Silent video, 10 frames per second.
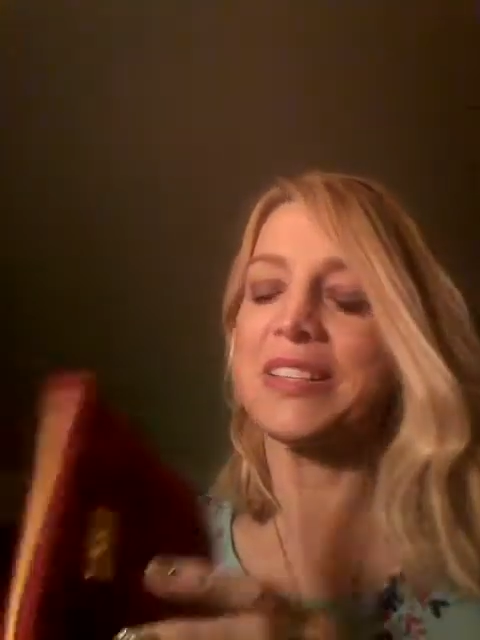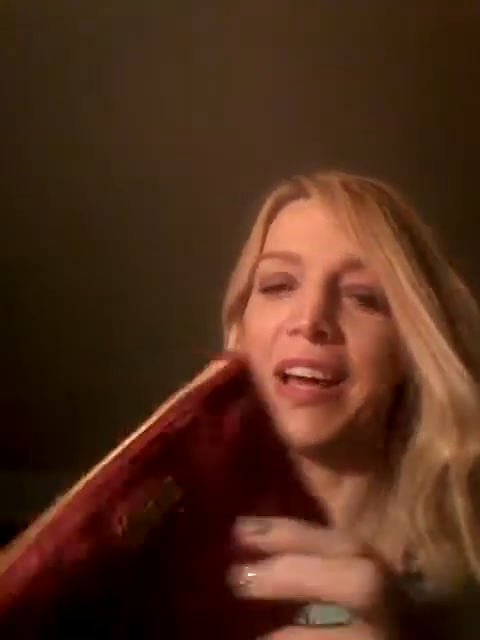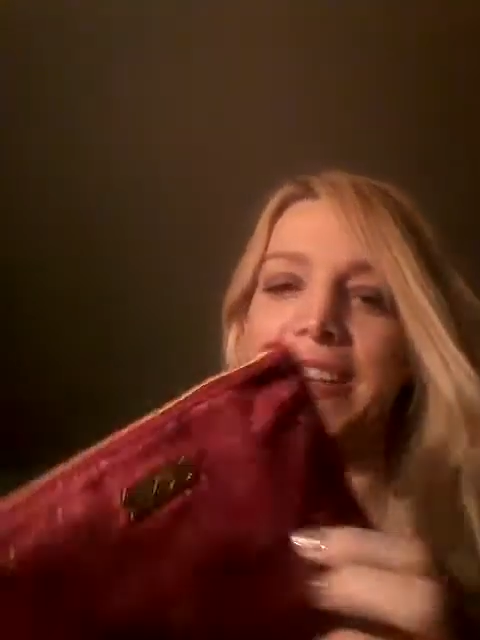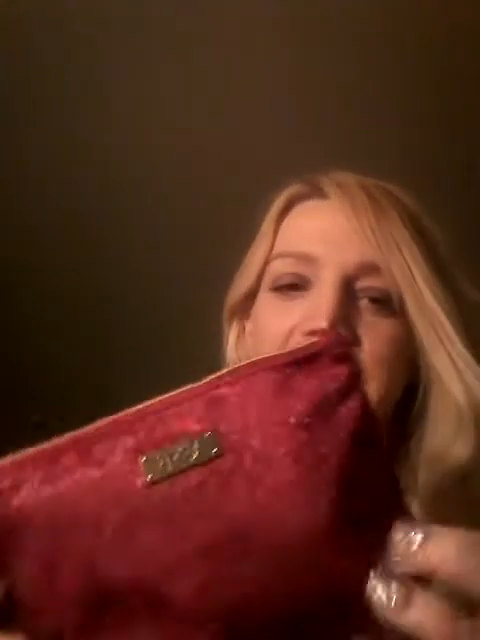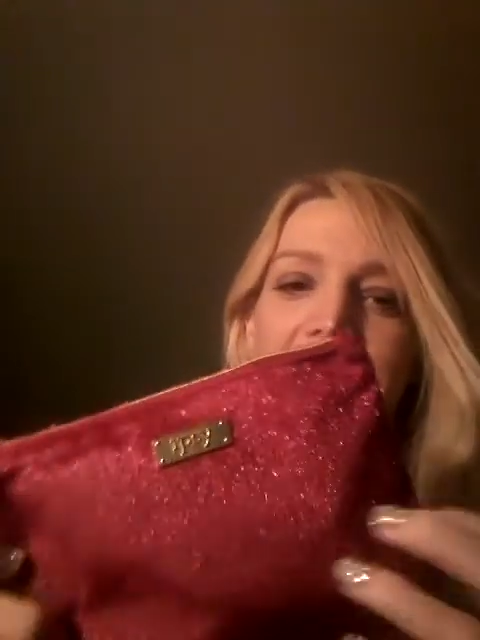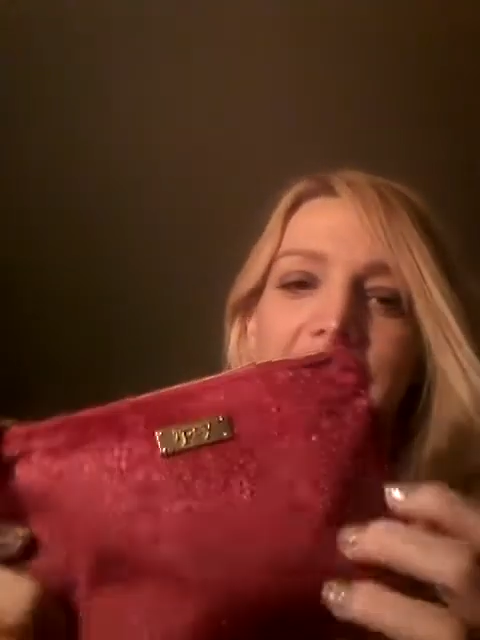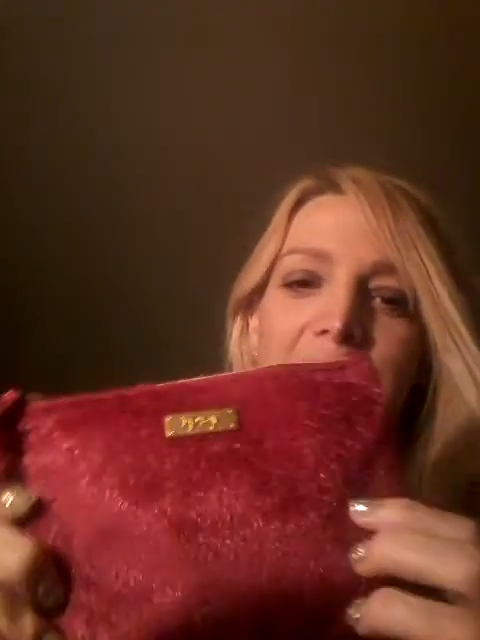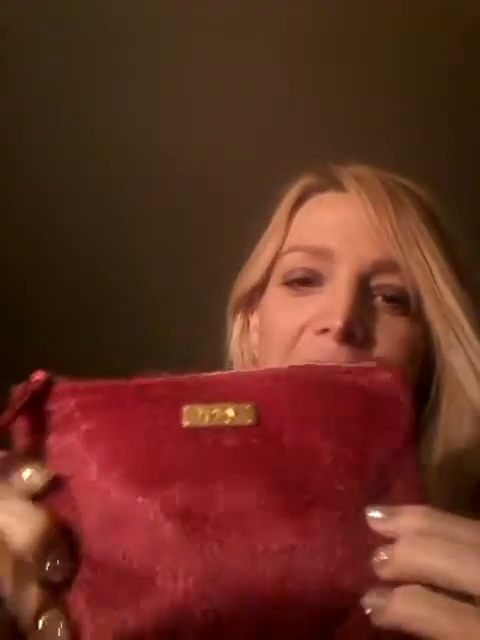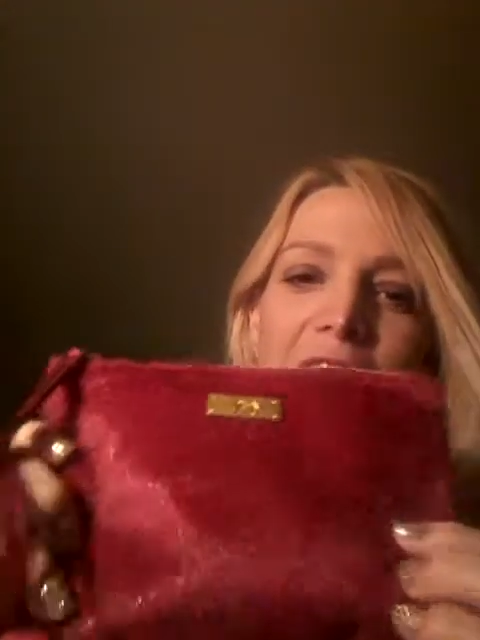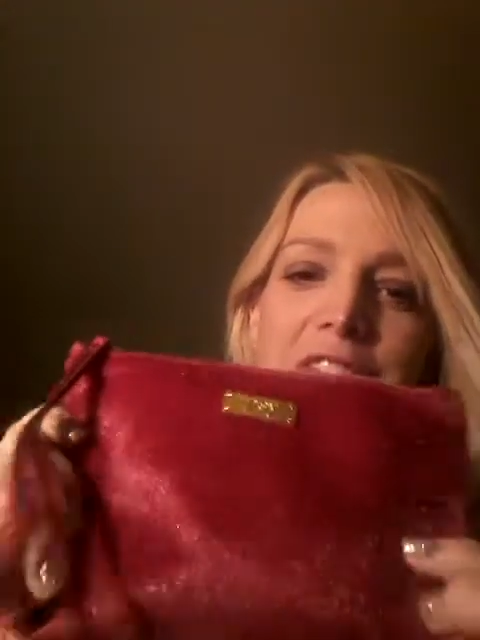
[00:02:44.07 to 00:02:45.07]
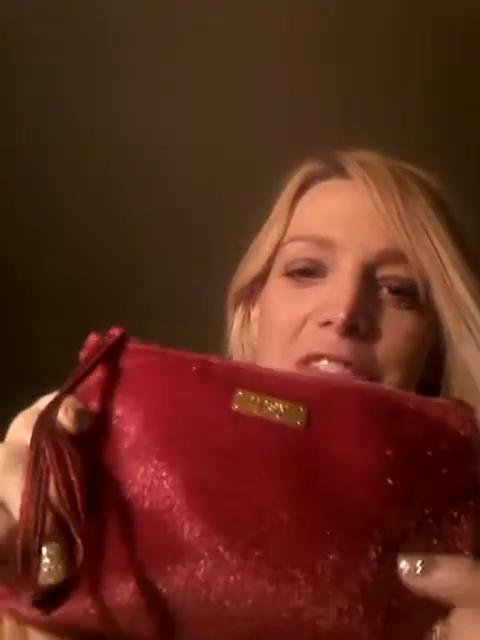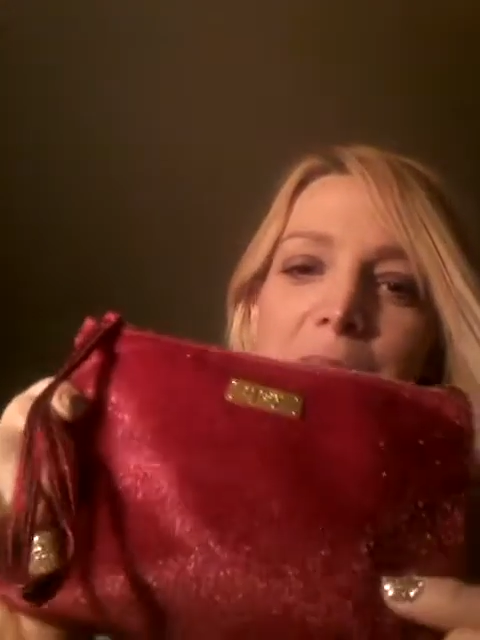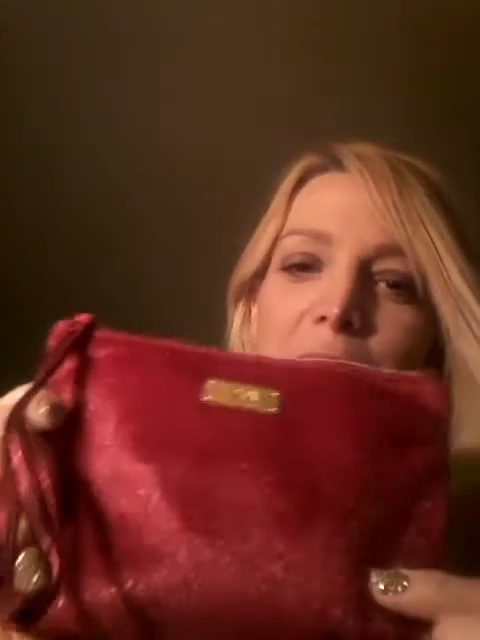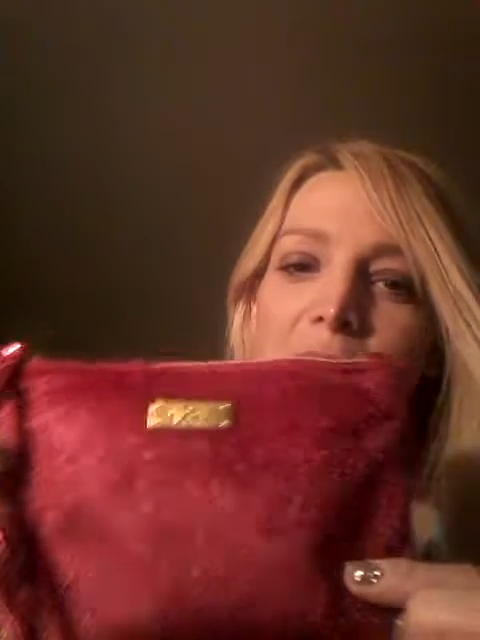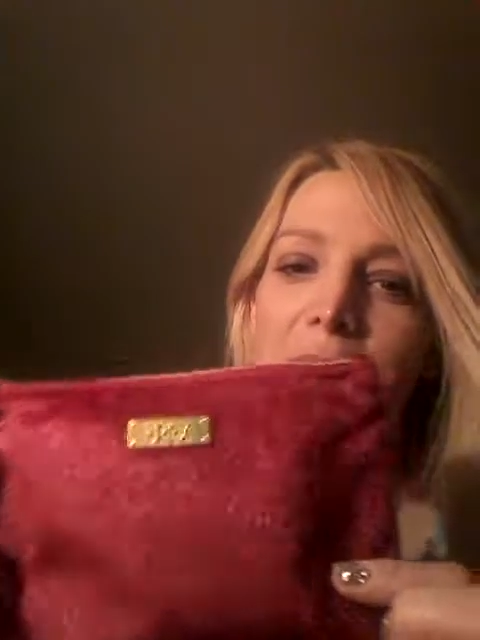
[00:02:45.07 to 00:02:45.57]
yeah, it's like a little
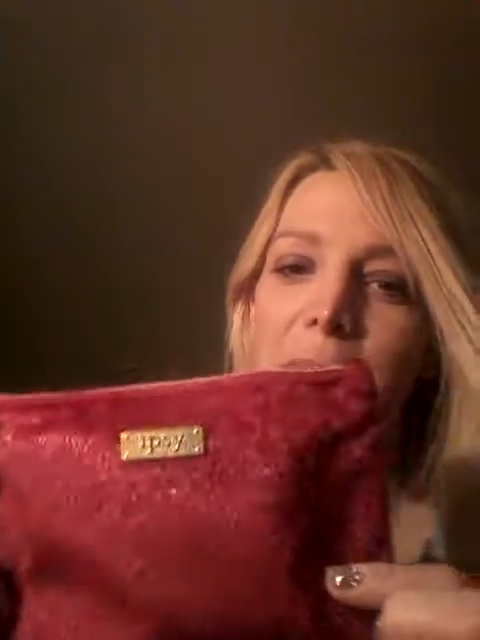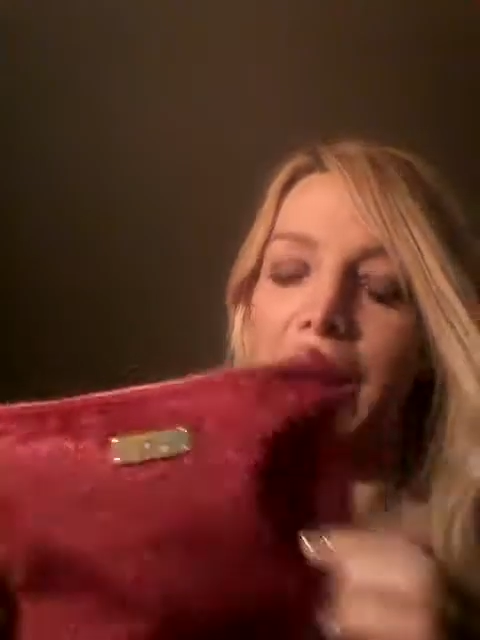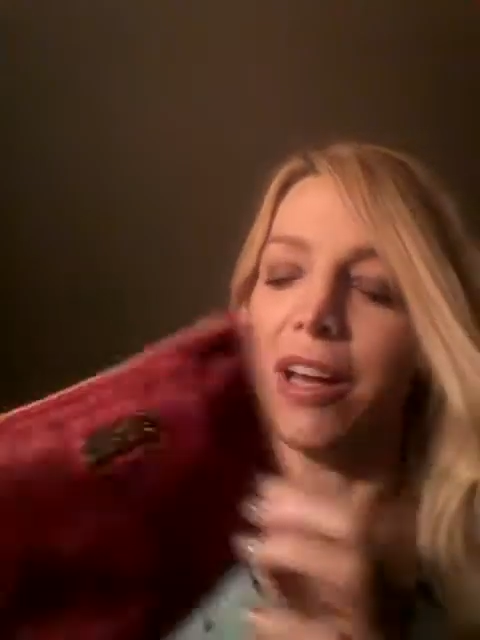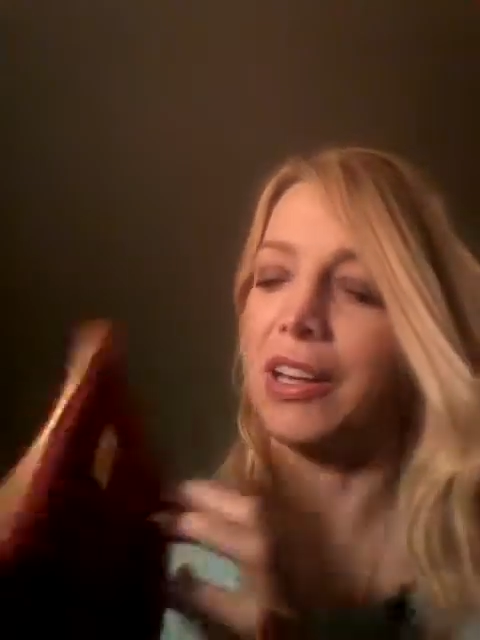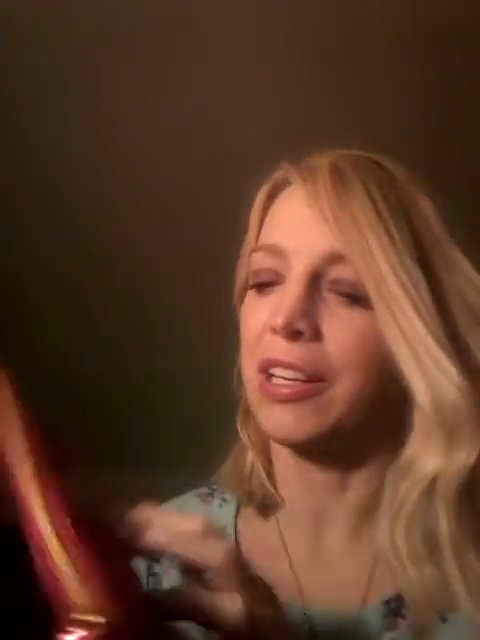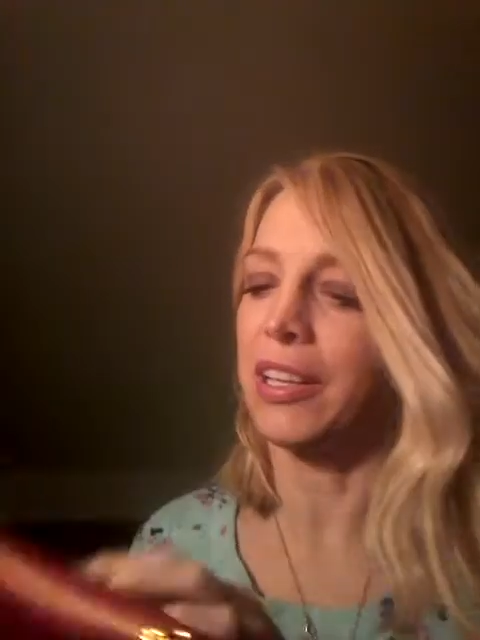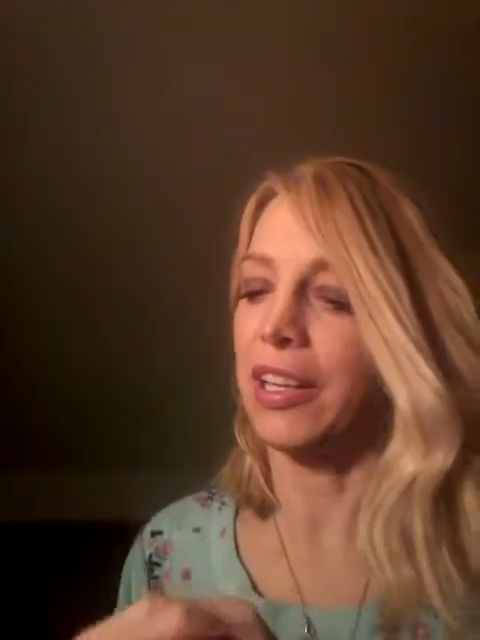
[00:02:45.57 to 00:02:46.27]
shimmery bag,